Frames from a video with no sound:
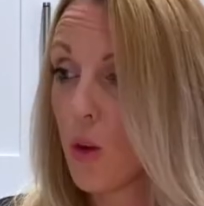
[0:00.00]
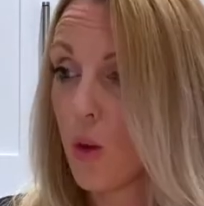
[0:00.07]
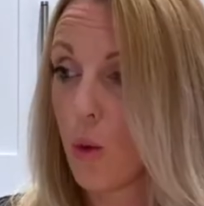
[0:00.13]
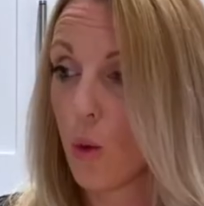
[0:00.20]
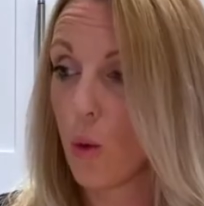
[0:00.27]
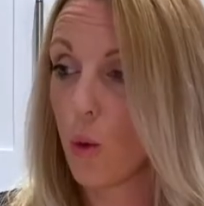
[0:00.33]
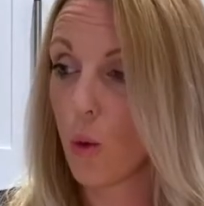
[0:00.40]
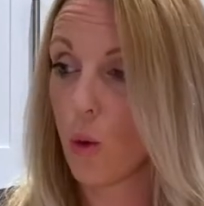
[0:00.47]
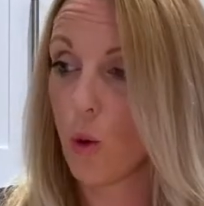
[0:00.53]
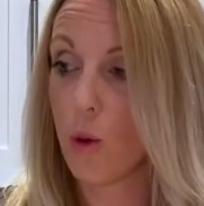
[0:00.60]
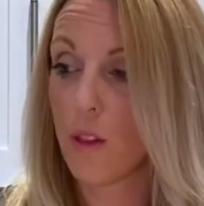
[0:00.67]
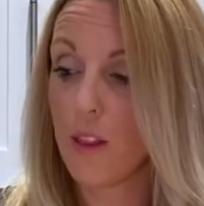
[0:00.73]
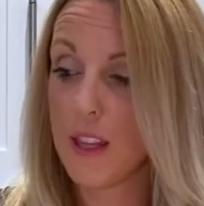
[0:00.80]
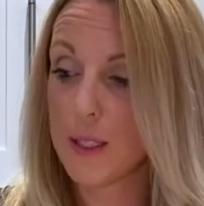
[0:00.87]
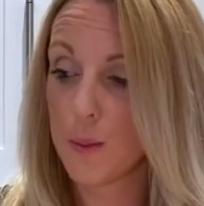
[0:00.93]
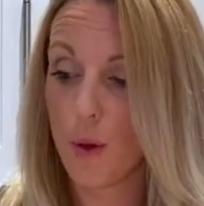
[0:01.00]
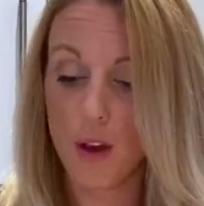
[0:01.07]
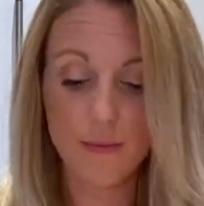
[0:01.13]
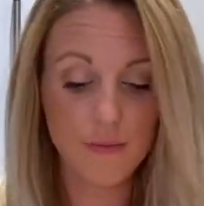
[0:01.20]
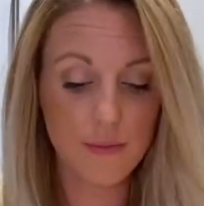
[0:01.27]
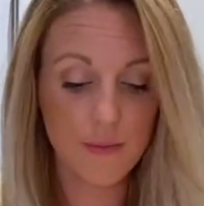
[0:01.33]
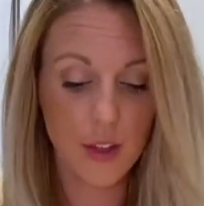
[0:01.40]
or this
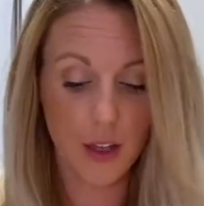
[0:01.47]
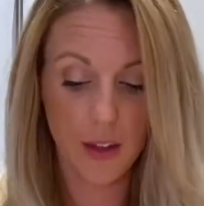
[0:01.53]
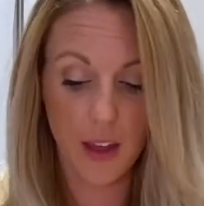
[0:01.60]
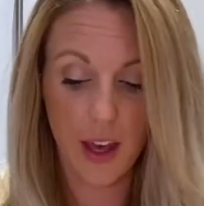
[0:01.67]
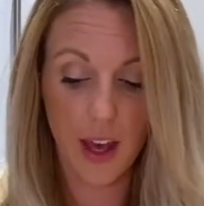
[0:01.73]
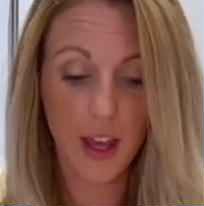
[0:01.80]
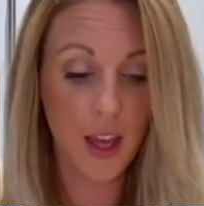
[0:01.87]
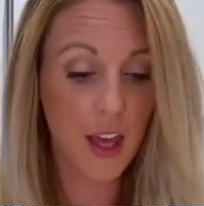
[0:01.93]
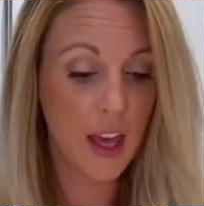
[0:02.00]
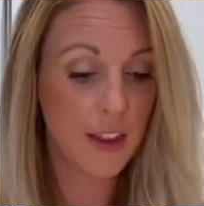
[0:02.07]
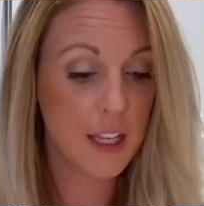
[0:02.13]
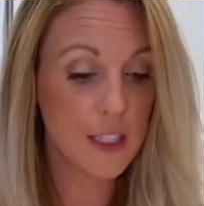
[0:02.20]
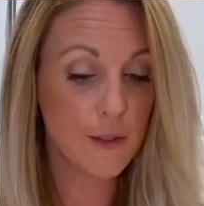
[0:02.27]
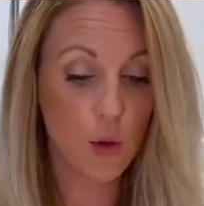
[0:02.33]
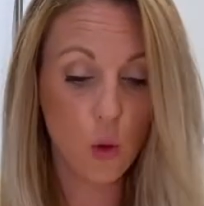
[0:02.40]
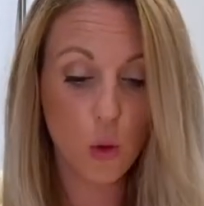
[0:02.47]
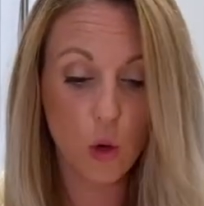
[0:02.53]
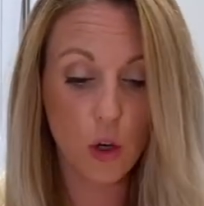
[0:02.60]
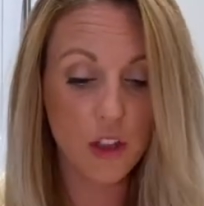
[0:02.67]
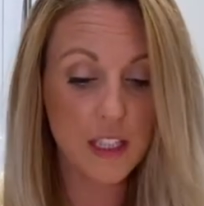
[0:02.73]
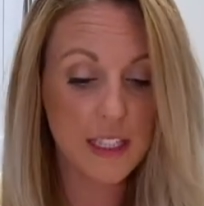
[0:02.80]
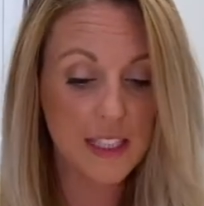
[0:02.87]
one, okay? These have all
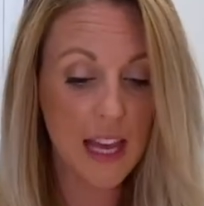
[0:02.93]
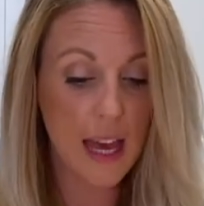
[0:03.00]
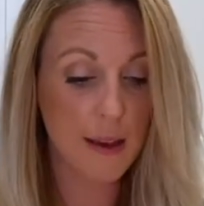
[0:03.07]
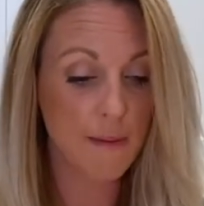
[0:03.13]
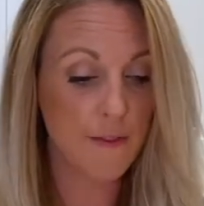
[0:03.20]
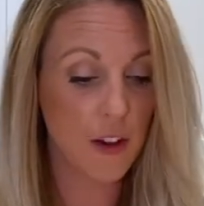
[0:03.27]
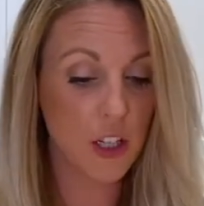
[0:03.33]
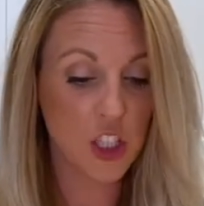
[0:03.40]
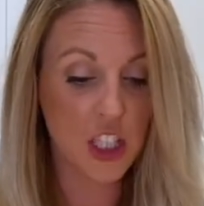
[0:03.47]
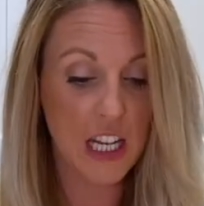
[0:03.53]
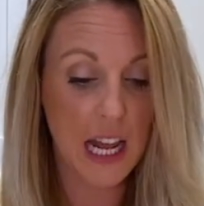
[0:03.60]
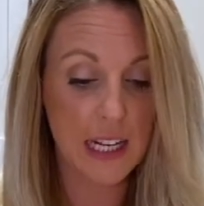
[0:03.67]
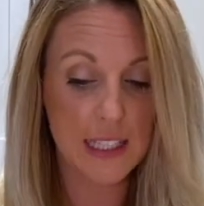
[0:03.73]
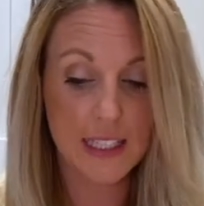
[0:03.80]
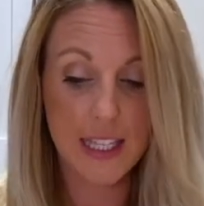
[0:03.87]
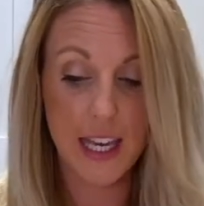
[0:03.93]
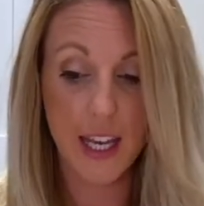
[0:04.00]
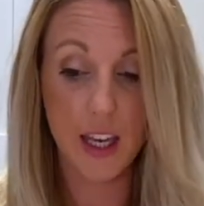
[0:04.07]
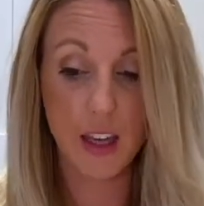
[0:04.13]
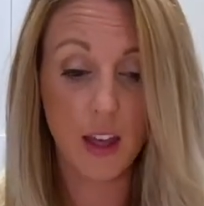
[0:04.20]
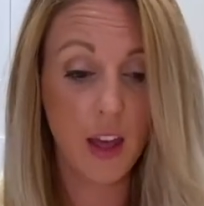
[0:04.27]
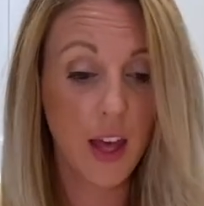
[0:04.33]
got the same
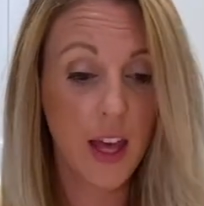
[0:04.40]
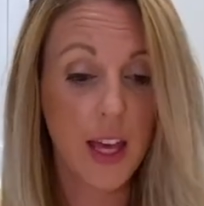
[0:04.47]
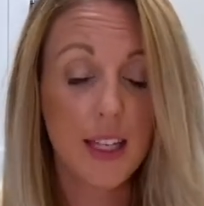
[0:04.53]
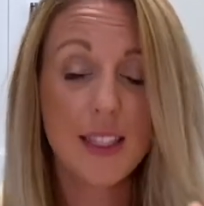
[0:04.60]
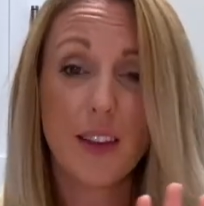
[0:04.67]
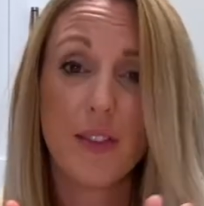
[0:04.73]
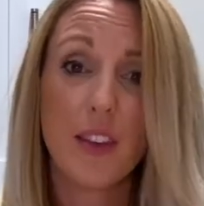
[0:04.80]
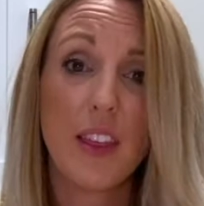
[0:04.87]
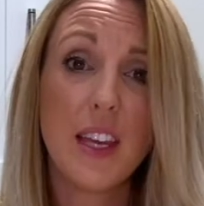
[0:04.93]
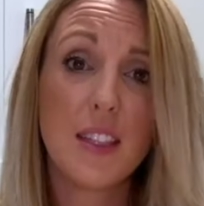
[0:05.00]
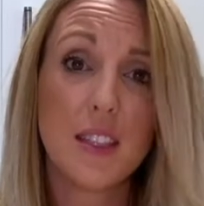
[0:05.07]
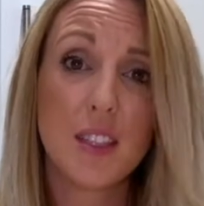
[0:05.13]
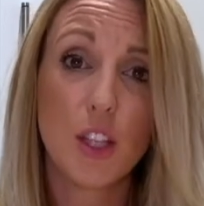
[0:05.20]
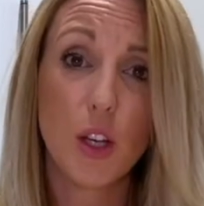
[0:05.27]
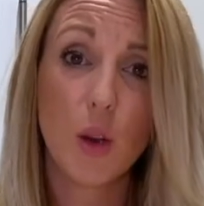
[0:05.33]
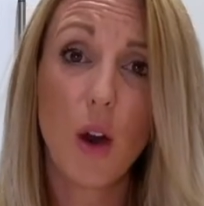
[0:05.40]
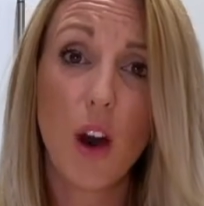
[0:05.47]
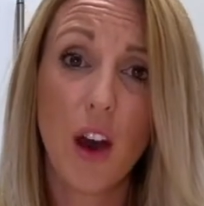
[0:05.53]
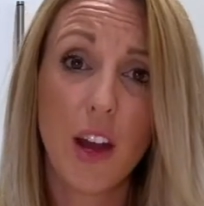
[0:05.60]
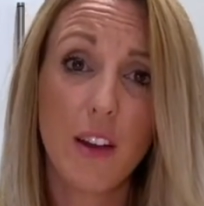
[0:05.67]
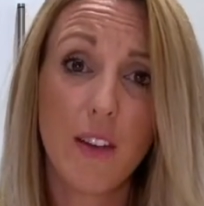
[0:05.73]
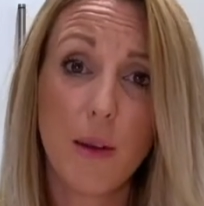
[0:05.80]
functionality, except for these two
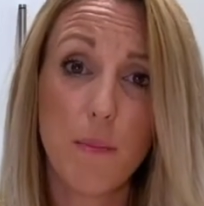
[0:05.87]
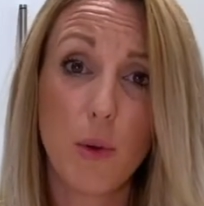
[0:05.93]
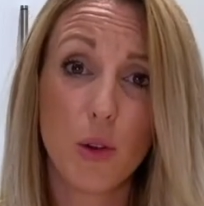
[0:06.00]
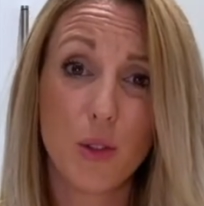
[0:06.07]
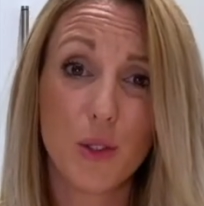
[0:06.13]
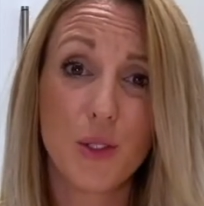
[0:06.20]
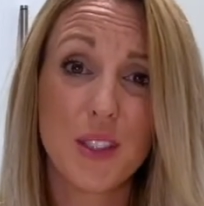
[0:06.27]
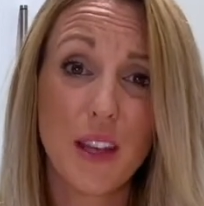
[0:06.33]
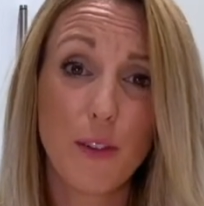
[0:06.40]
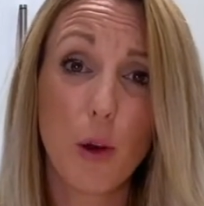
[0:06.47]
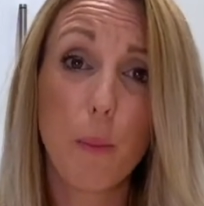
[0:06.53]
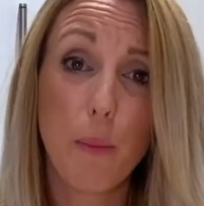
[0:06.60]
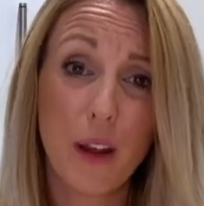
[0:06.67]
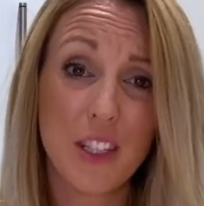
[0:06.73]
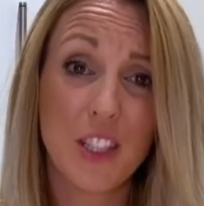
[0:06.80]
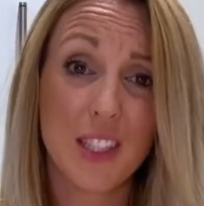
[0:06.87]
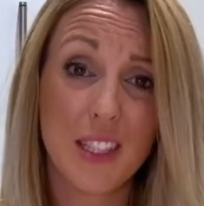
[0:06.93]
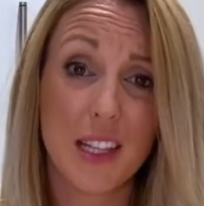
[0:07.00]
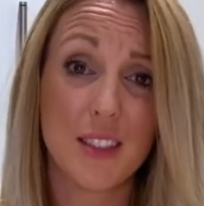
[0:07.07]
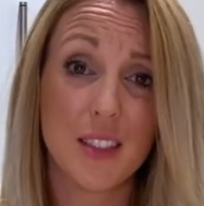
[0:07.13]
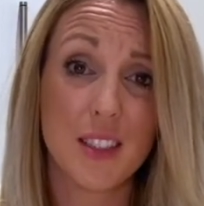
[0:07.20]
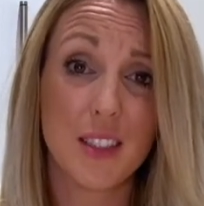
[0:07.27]
higher end models, they've got pressure
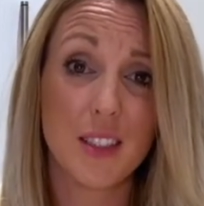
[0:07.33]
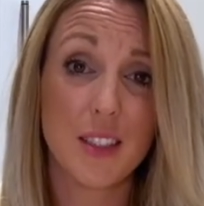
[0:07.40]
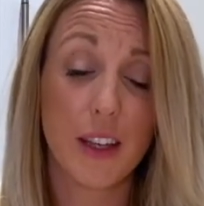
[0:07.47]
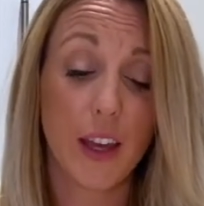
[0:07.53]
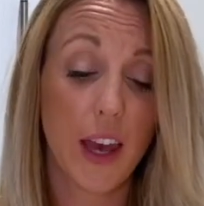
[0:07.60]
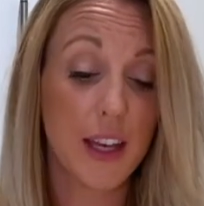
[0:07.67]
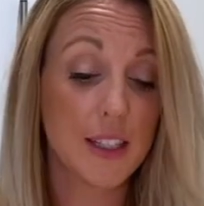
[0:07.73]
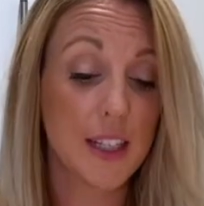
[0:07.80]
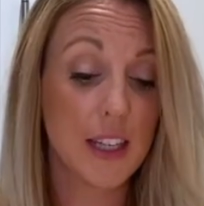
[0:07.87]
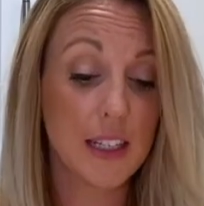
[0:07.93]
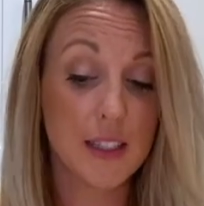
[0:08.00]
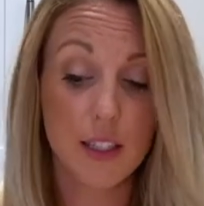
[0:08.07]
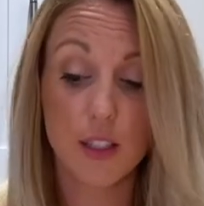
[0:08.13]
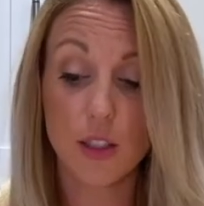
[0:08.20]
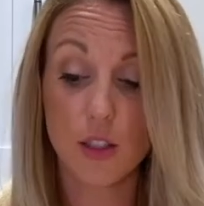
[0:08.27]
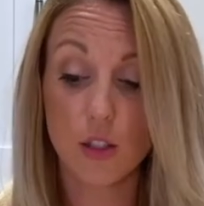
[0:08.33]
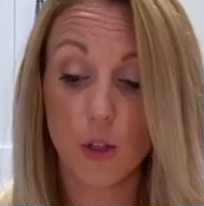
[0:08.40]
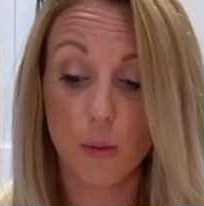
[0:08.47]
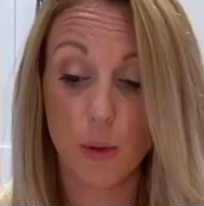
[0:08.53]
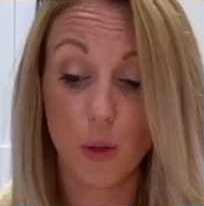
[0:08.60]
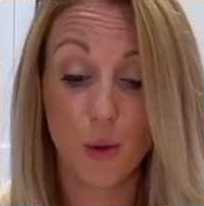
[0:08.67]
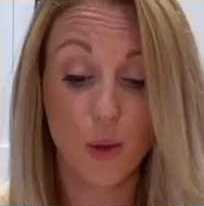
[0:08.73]
sensors, okay? So that's gonna stop
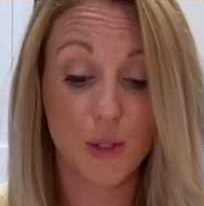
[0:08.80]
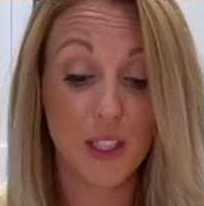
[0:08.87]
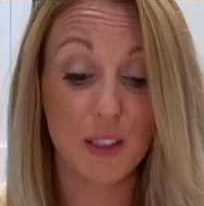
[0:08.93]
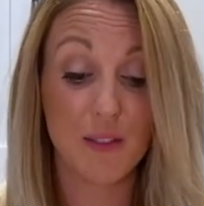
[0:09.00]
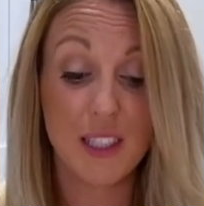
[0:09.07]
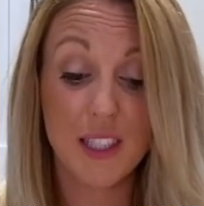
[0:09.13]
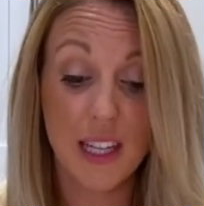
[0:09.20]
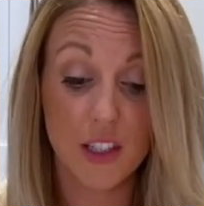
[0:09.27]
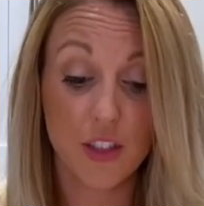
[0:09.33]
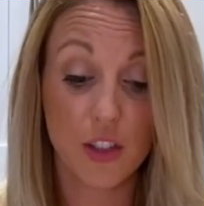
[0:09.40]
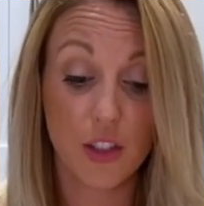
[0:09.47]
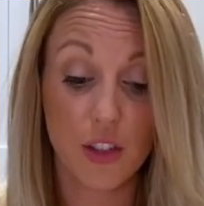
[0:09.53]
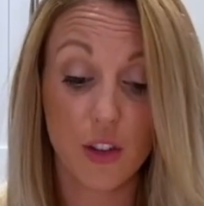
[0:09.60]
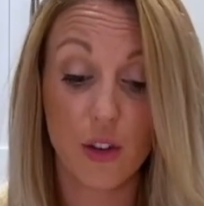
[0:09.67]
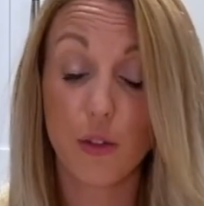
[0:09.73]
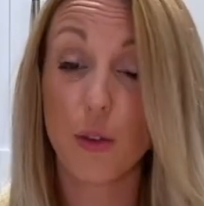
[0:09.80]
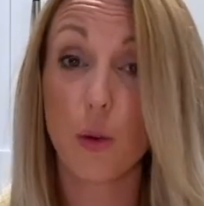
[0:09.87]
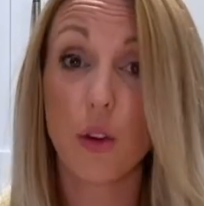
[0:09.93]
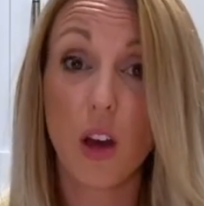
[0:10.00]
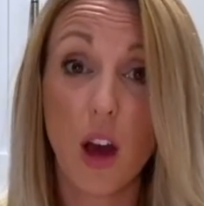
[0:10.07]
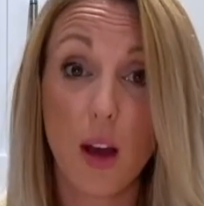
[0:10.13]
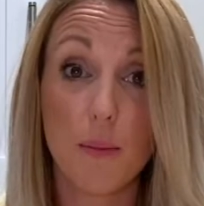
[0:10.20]
you causing recession of your
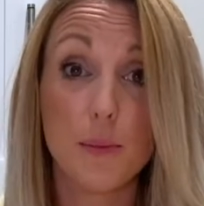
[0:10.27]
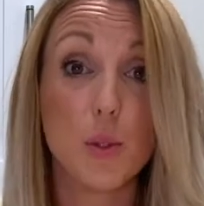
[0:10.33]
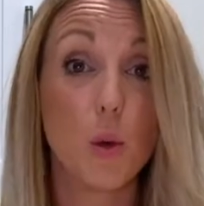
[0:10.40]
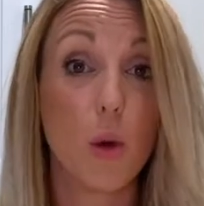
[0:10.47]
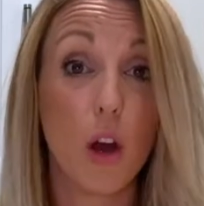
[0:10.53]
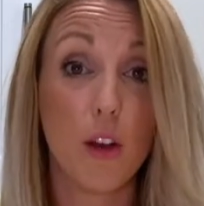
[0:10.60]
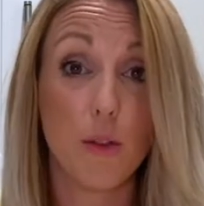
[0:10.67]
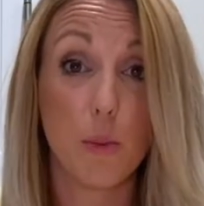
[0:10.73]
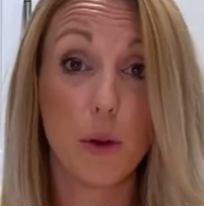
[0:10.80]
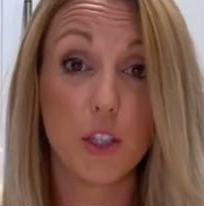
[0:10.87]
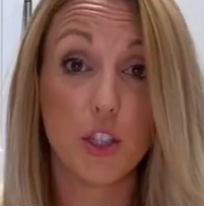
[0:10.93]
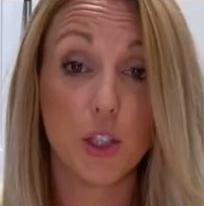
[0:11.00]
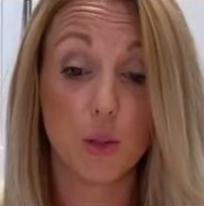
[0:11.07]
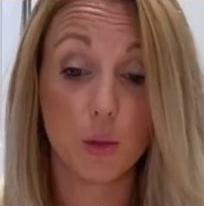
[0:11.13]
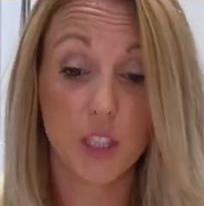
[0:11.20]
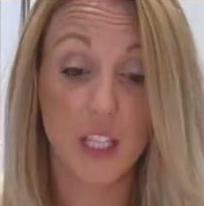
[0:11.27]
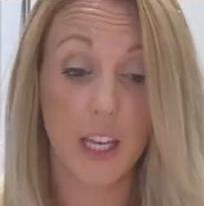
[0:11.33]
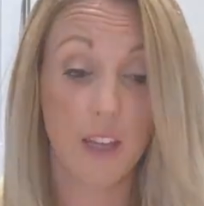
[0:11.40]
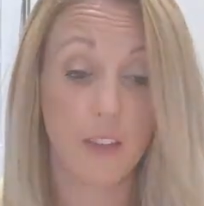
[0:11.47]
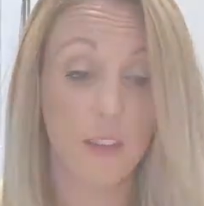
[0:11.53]
gums or over brushing your teeth,